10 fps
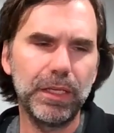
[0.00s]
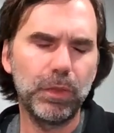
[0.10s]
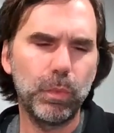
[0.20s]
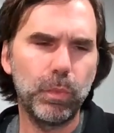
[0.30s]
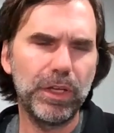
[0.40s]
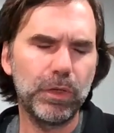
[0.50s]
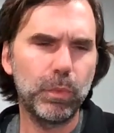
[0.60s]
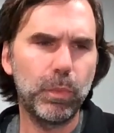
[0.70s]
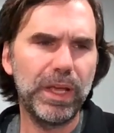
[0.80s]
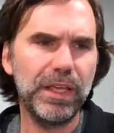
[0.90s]
in a
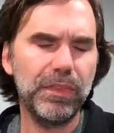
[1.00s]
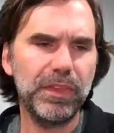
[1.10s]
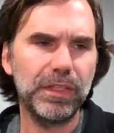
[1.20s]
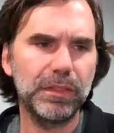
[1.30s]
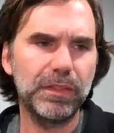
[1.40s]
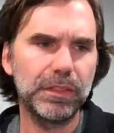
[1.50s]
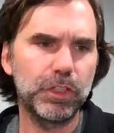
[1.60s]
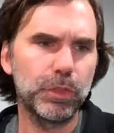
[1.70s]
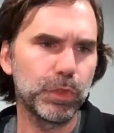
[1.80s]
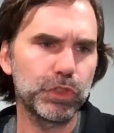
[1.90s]
way that
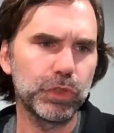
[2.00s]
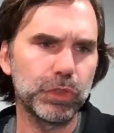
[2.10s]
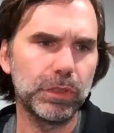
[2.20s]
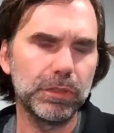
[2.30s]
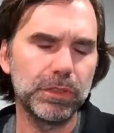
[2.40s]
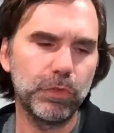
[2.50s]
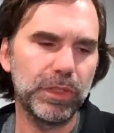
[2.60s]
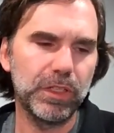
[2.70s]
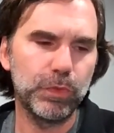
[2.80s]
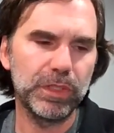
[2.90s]
commercial,
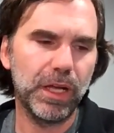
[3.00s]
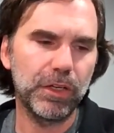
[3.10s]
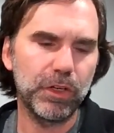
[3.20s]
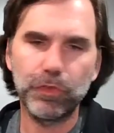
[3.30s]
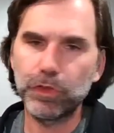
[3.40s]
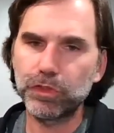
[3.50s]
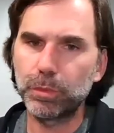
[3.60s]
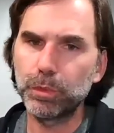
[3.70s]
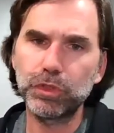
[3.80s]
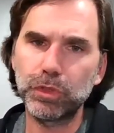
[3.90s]
if we gotten our first
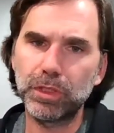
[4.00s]
commercial